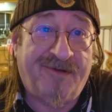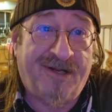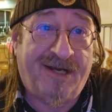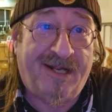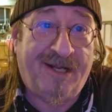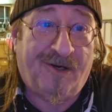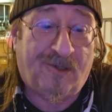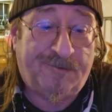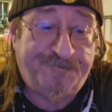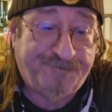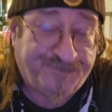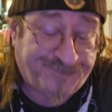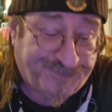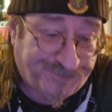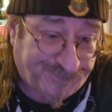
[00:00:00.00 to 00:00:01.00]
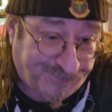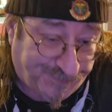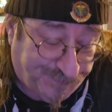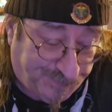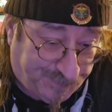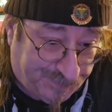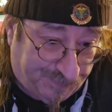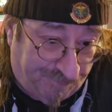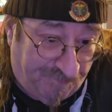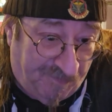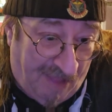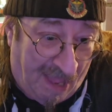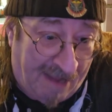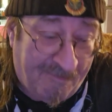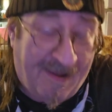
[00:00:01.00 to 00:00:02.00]
video.
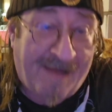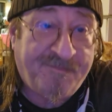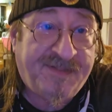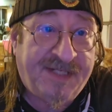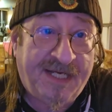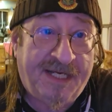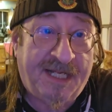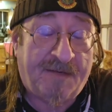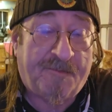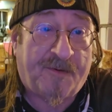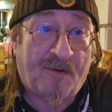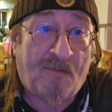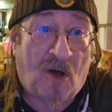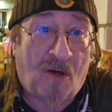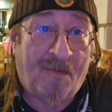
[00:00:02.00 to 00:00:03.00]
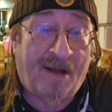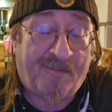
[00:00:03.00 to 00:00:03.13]
I've emptied it from all my